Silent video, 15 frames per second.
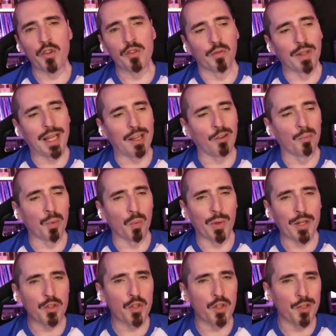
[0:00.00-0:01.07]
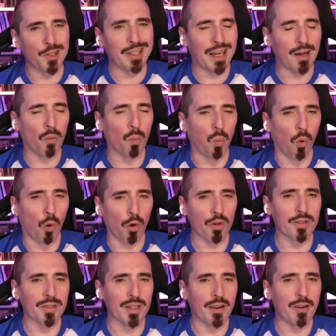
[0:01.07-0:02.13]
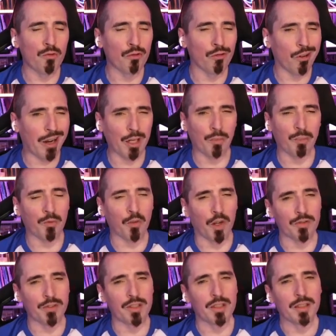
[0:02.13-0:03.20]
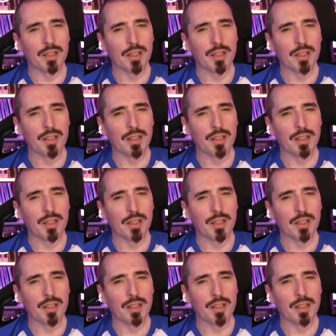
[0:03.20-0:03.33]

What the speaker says: of Lalo, but when you use that Warden right up front,